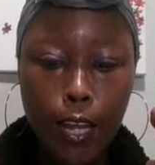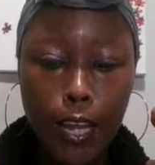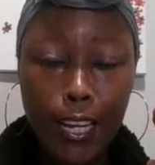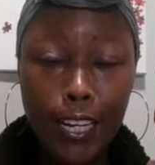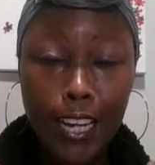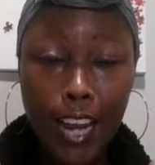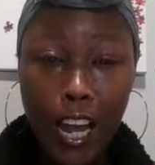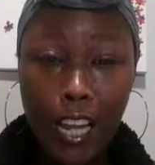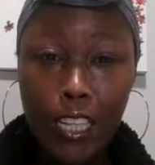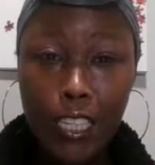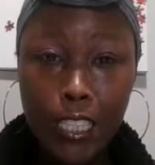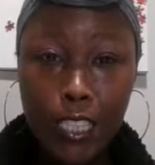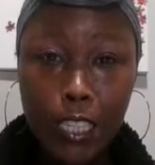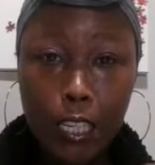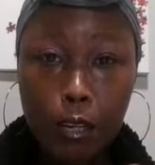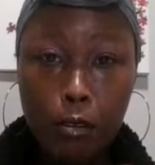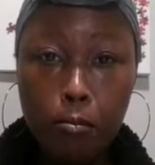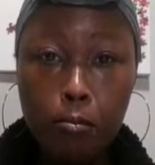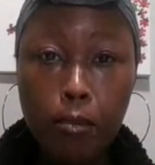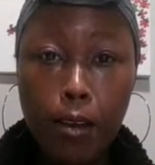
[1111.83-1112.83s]
acknowledge
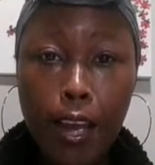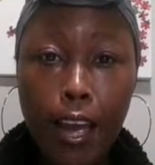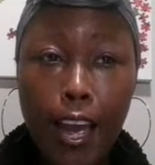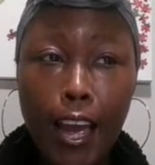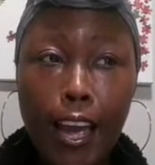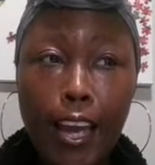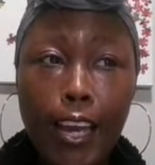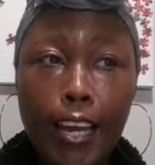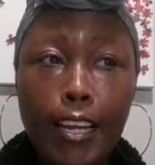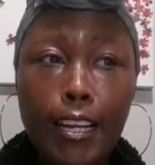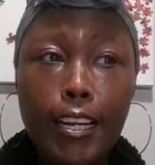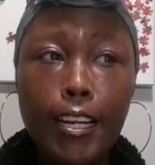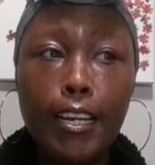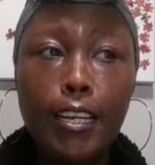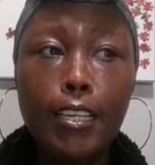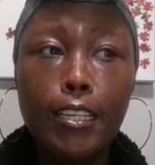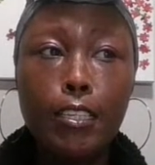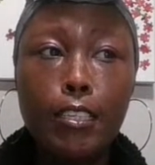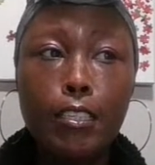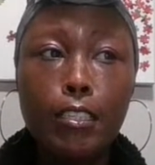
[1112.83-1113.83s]
them
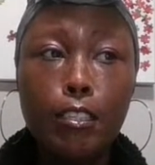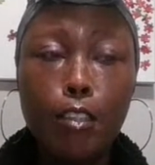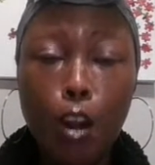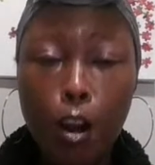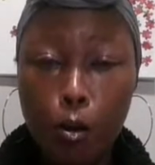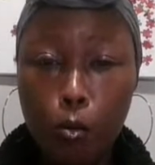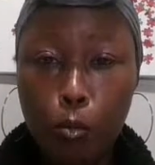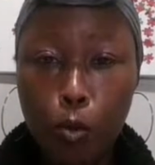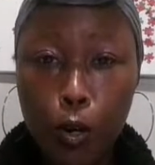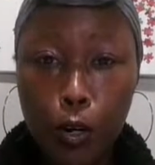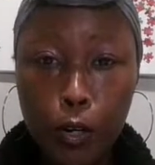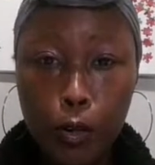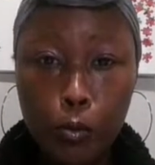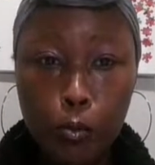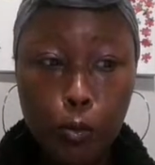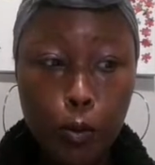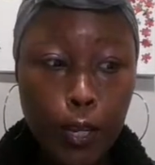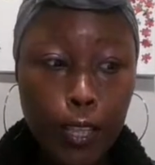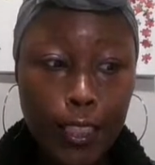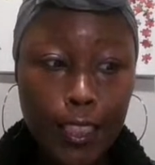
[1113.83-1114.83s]
and start
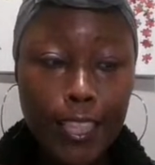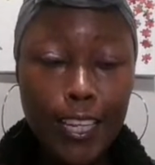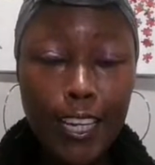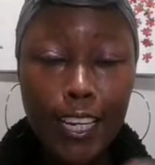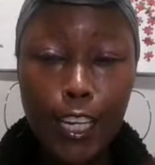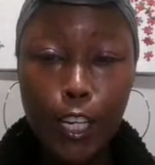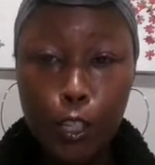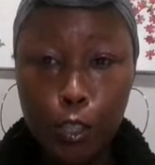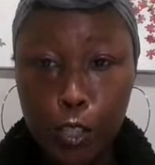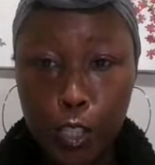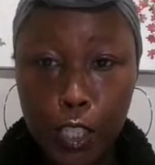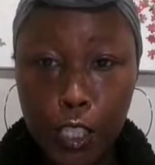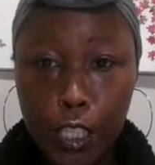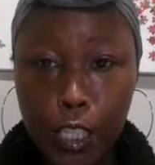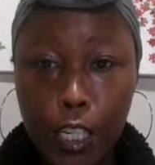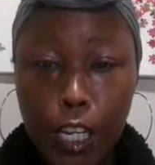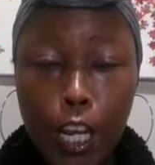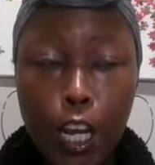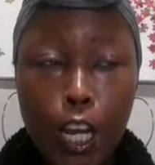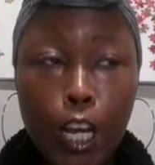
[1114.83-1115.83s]
working with the
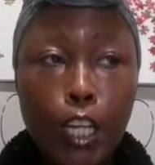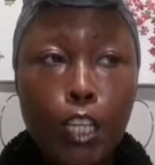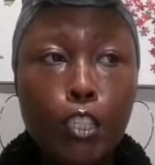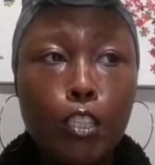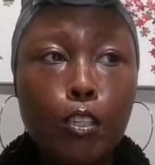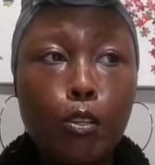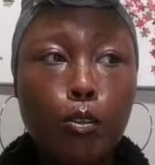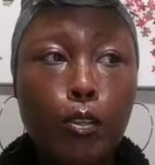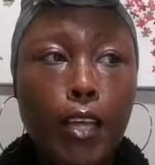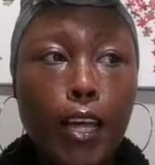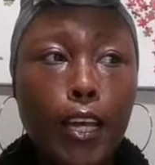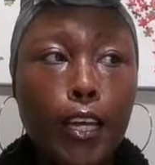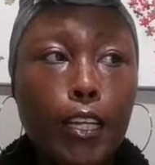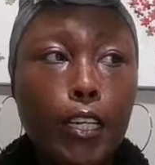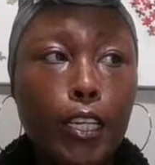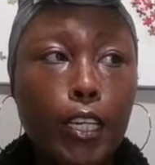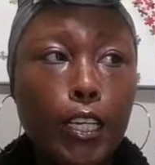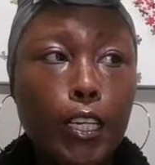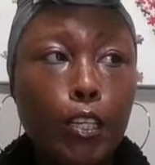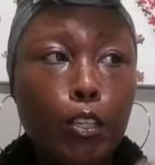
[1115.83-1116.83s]
energy so
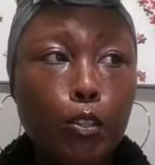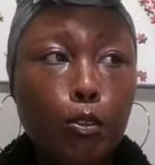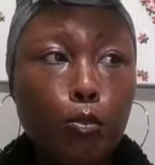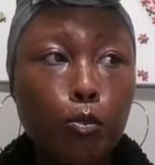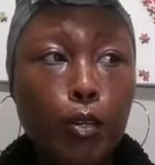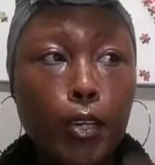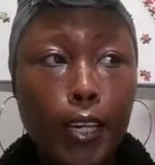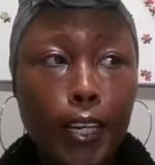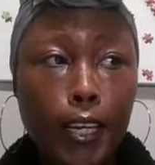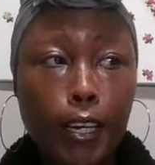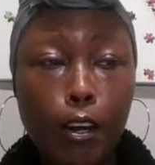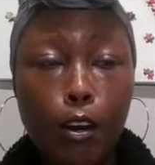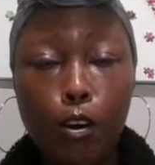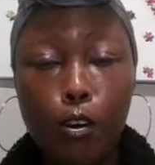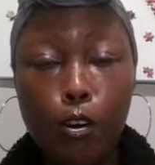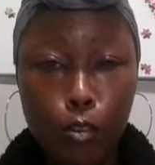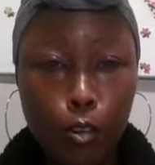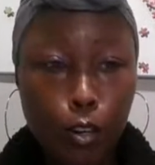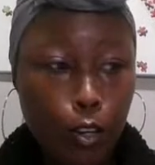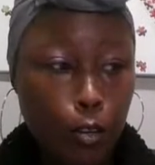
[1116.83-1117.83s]
that you can
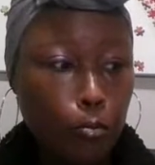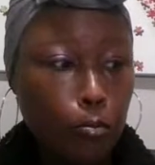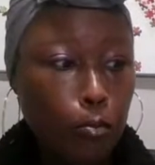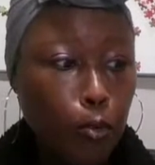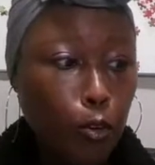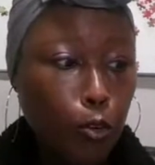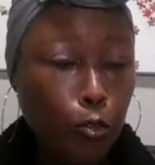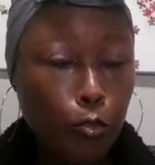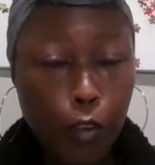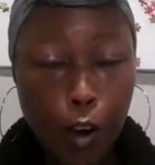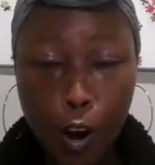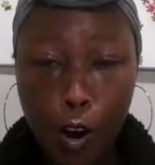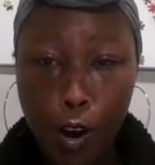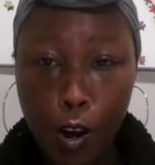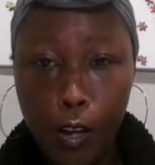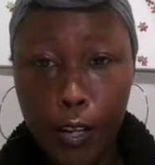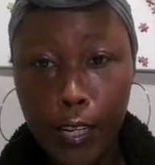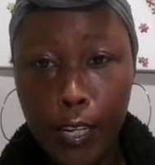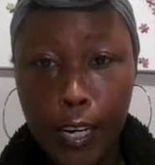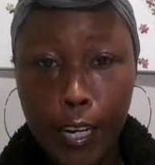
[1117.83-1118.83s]
move
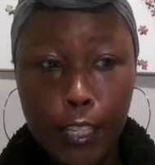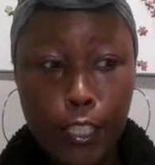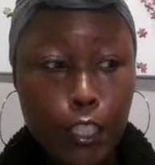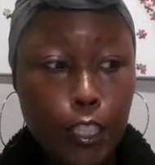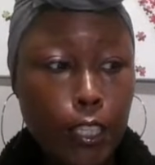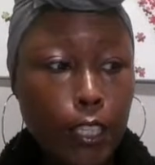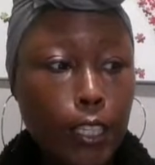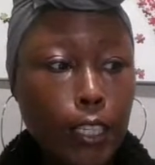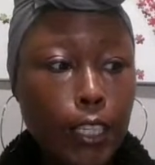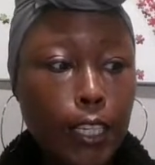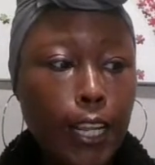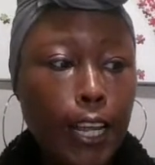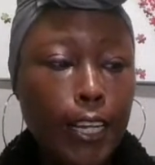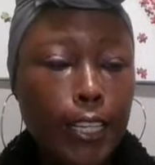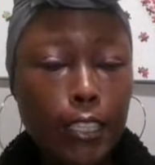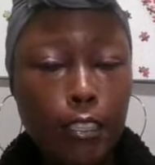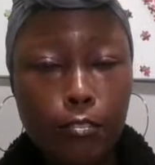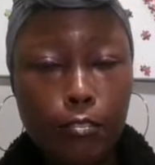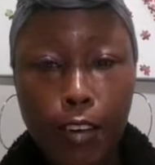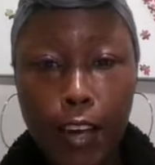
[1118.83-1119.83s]
on to the
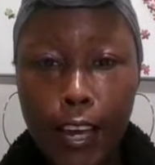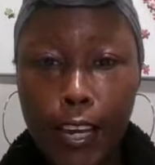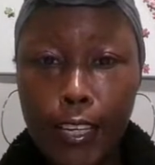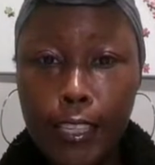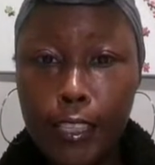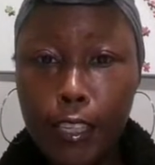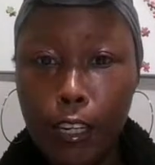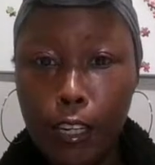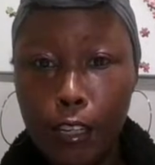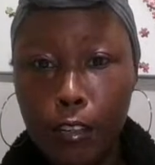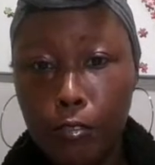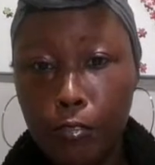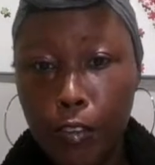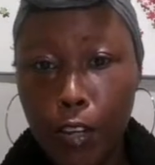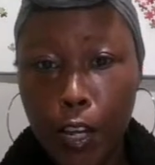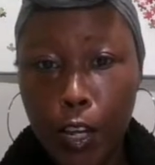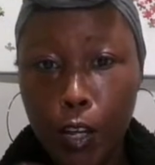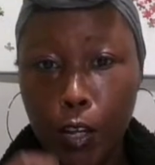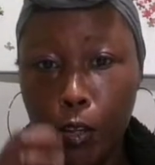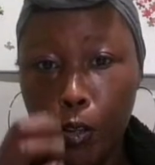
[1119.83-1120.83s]
next phase of
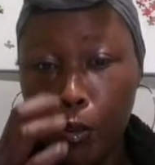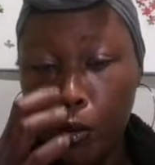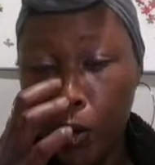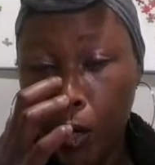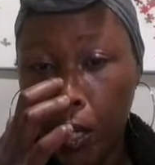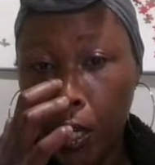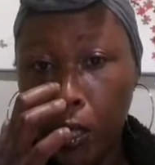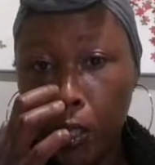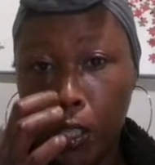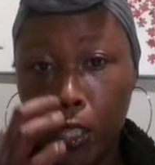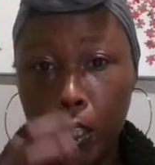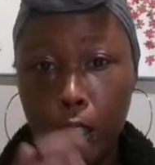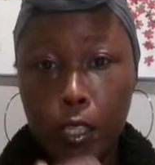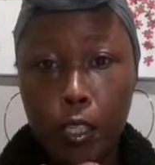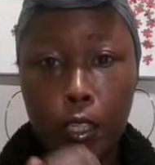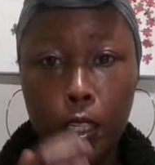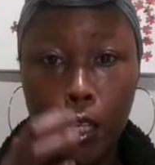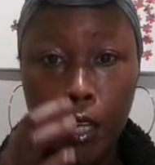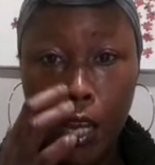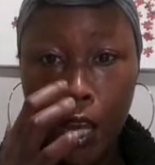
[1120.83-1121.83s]
your
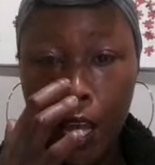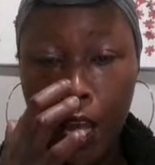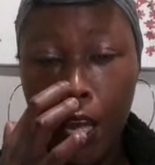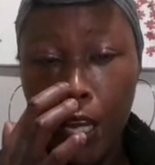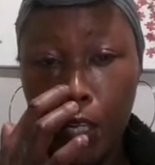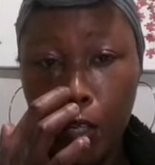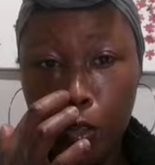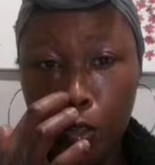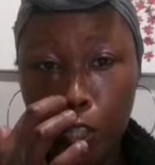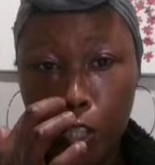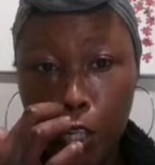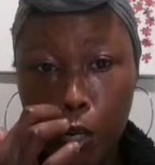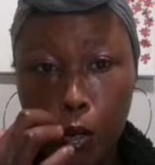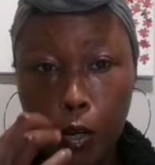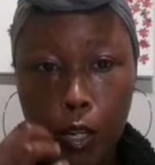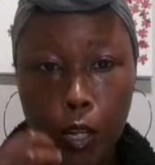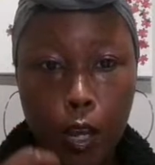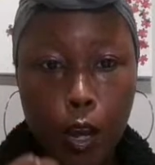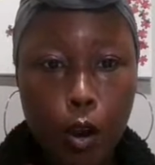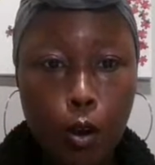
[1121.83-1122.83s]
healing and your
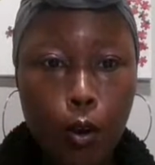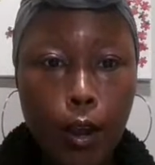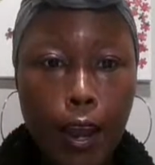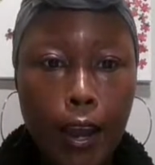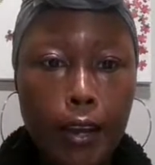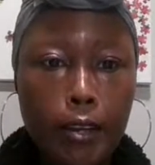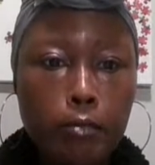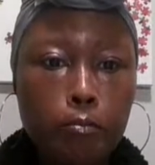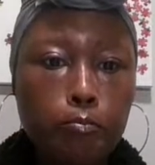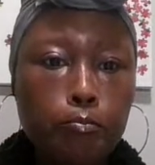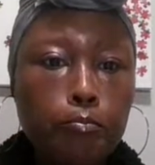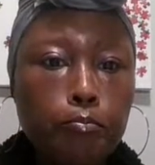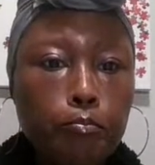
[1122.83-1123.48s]
journey. Okay.